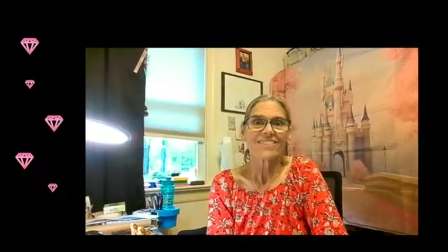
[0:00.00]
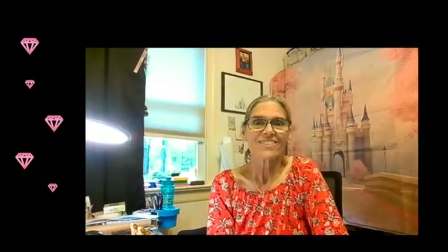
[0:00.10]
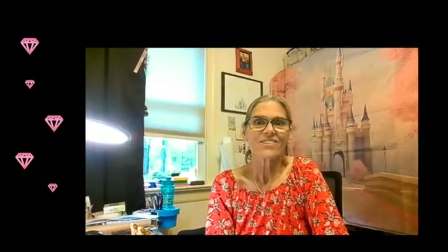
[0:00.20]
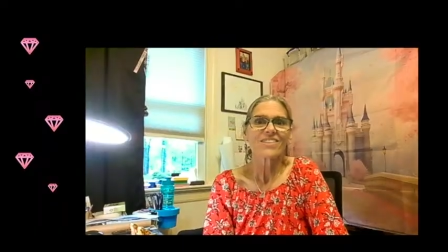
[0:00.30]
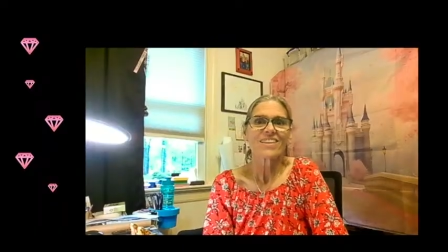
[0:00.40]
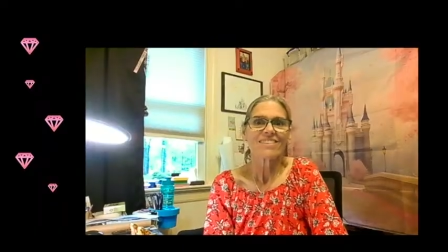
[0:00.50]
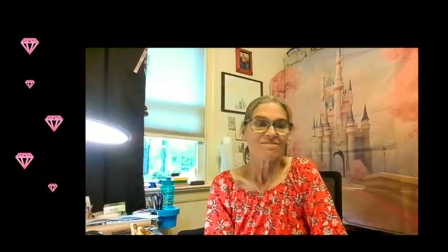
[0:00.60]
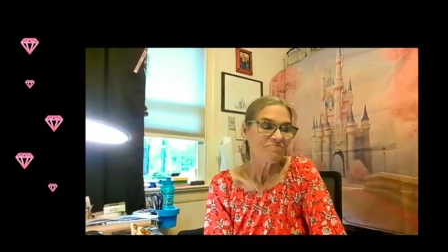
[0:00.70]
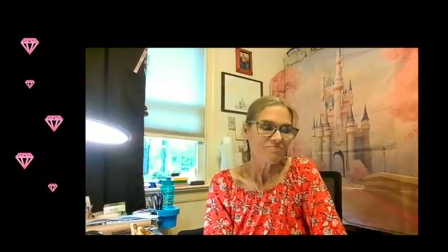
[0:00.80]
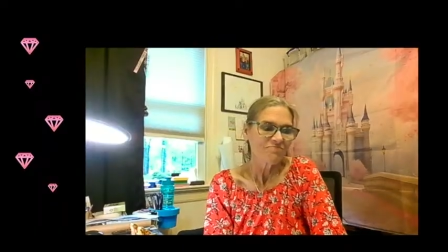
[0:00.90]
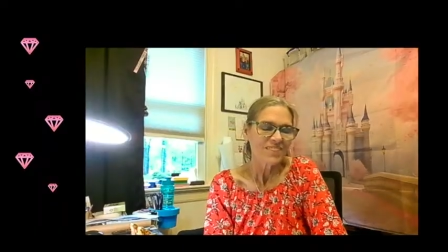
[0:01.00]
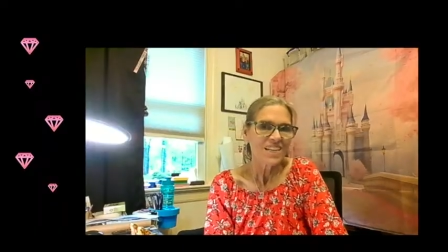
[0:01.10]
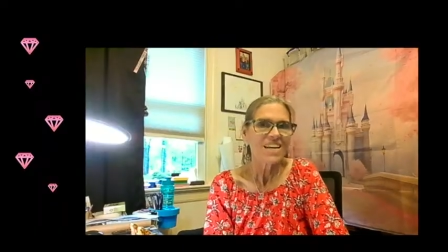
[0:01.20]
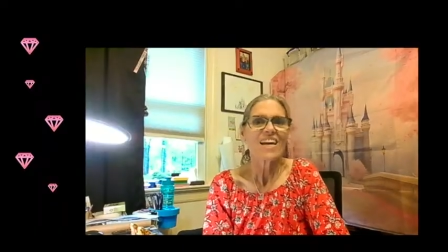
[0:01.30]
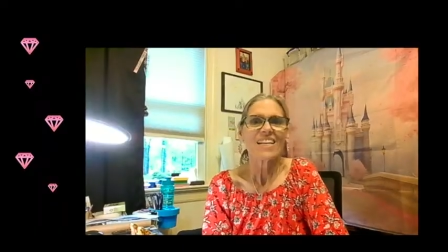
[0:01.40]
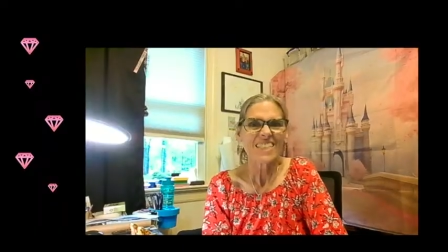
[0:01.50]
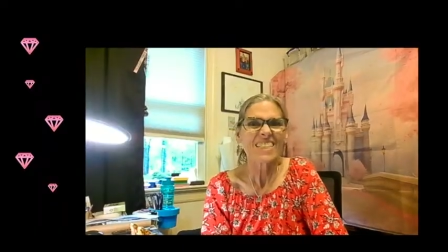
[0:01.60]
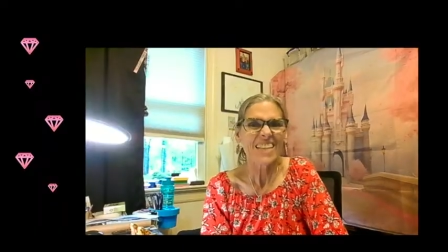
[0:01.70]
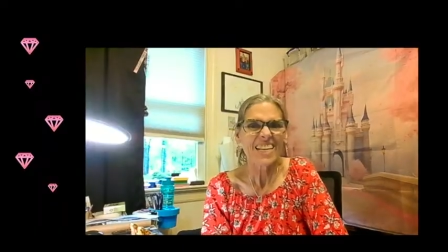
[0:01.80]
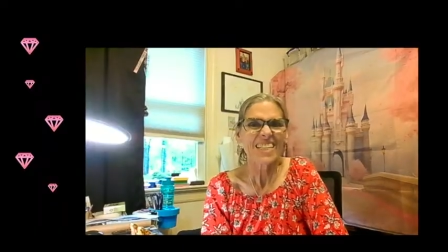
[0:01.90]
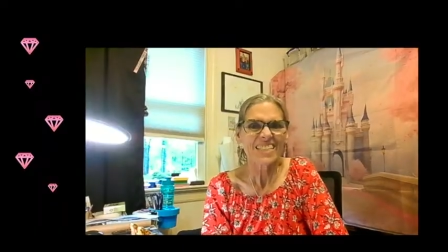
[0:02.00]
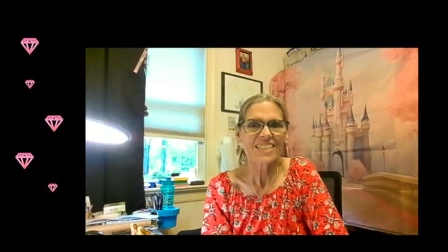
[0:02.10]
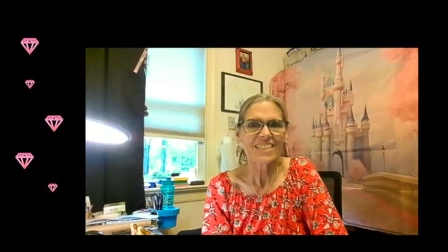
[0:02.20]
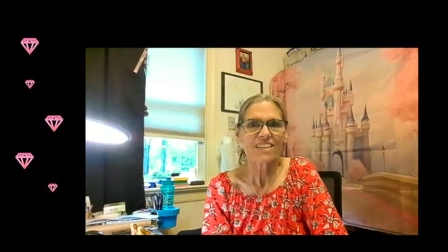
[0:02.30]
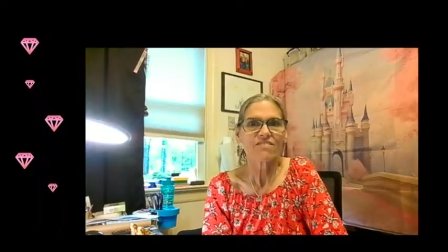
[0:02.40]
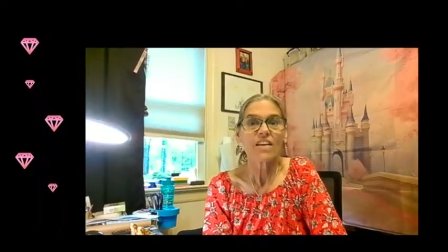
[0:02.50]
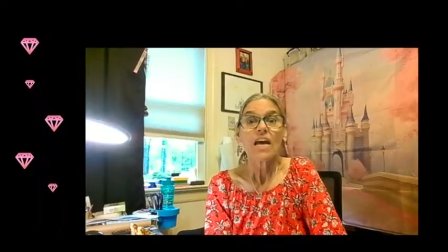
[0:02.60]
that's exciting stuff.